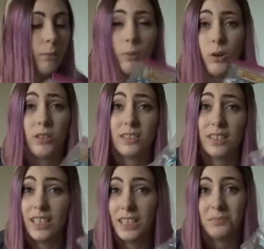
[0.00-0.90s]
but
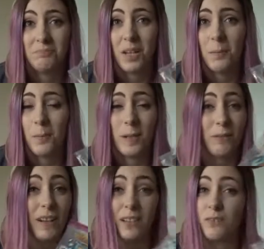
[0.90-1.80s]
honestly I'm a big
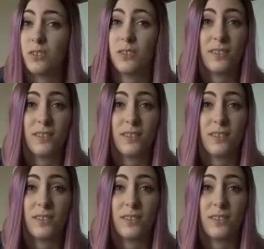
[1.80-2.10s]
fan of just